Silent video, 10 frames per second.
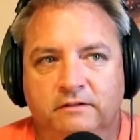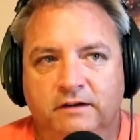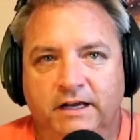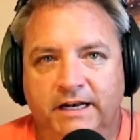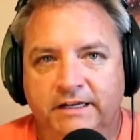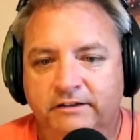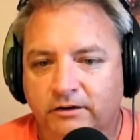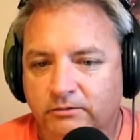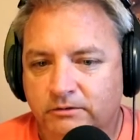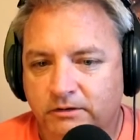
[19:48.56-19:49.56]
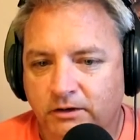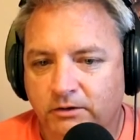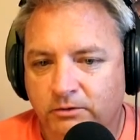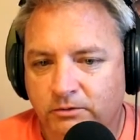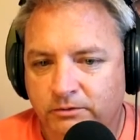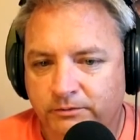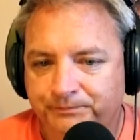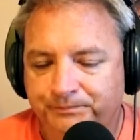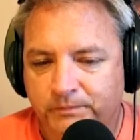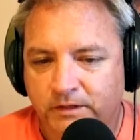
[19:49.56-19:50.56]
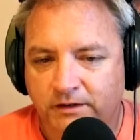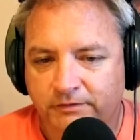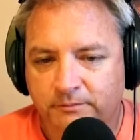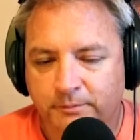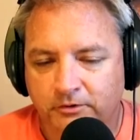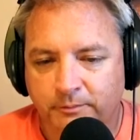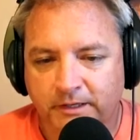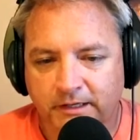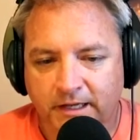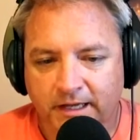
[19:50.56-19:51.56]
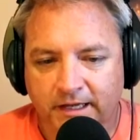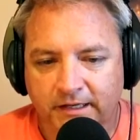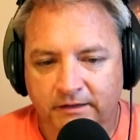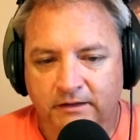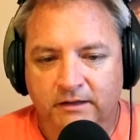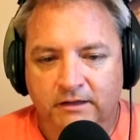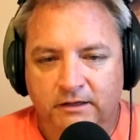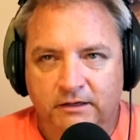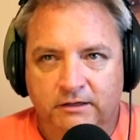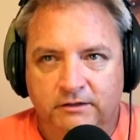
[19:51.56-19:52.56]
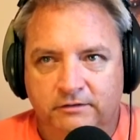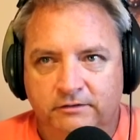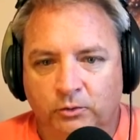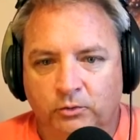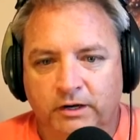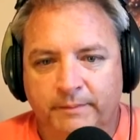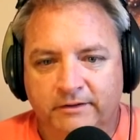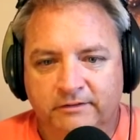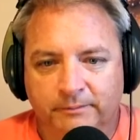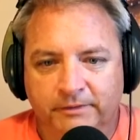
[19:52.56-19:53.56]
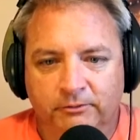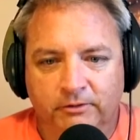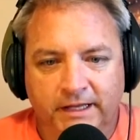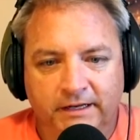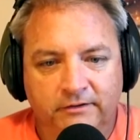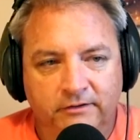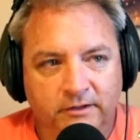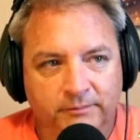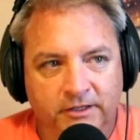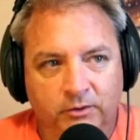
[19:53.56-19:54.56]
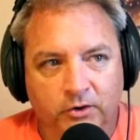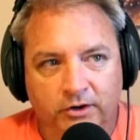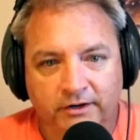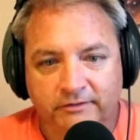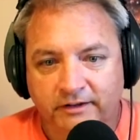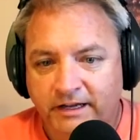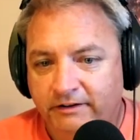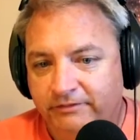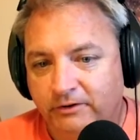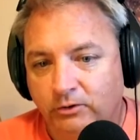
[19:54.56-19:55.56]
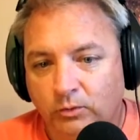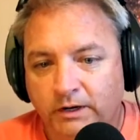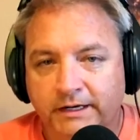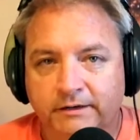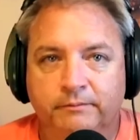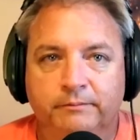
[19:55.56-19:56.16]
And I don't know if it's supposed to be a story about something related to something going on in his life or what.